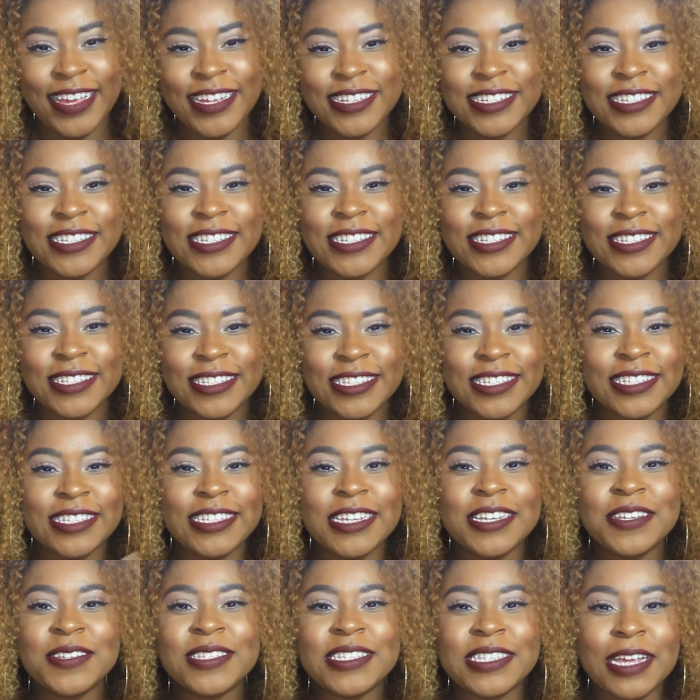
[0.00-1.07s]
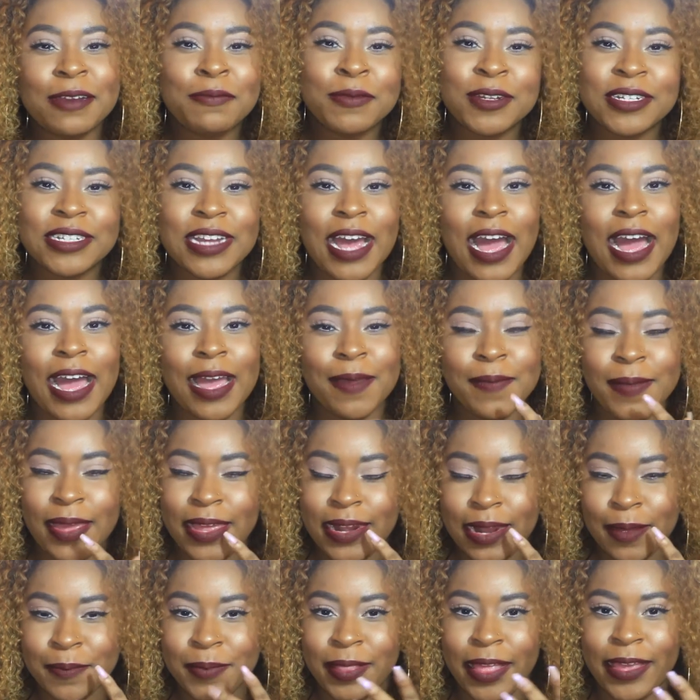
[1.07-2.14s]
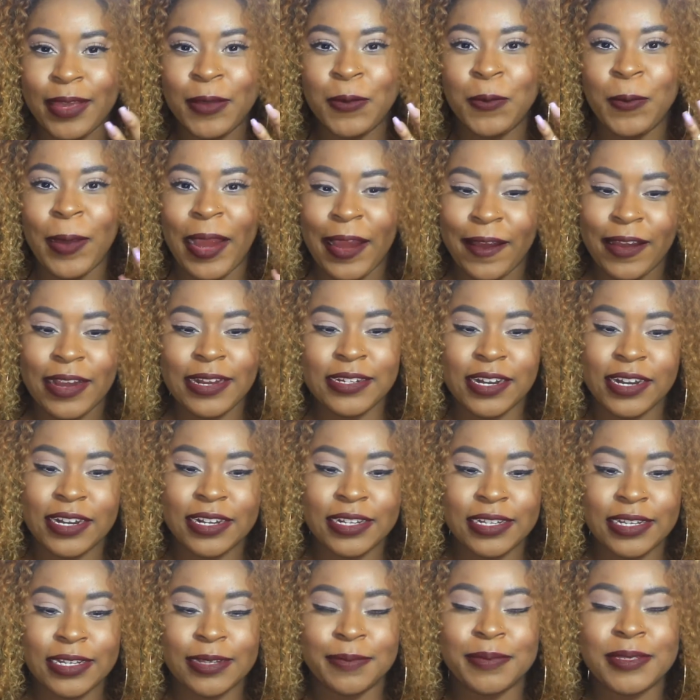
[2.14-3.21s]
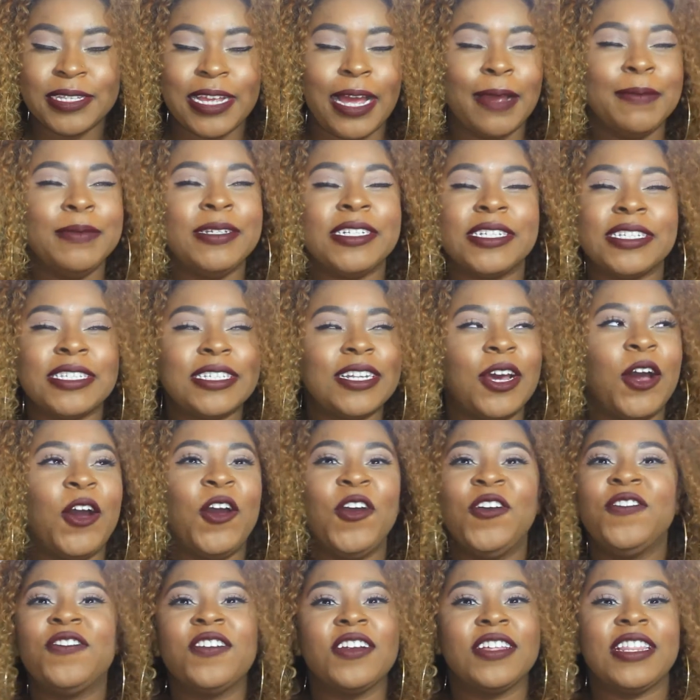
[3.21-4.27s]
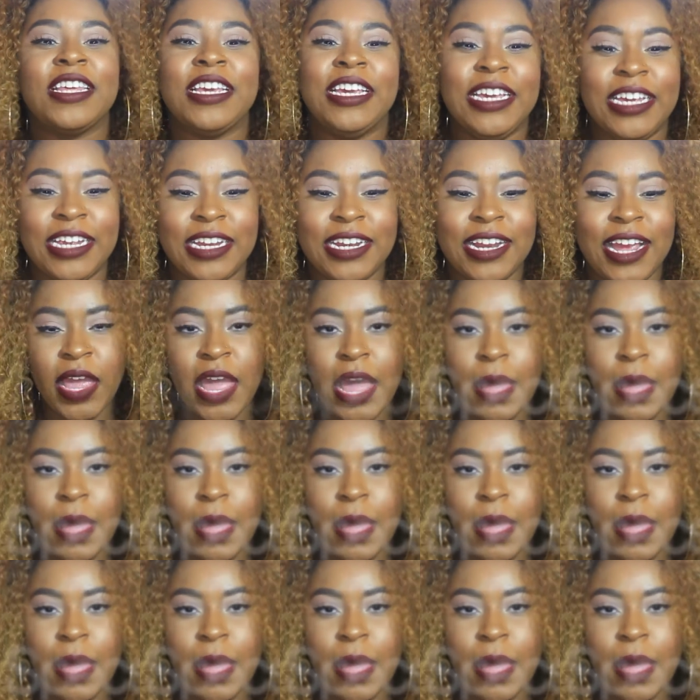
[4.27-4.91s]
it's still summertime and I'm like wearing dark lips. I'm just over the heat.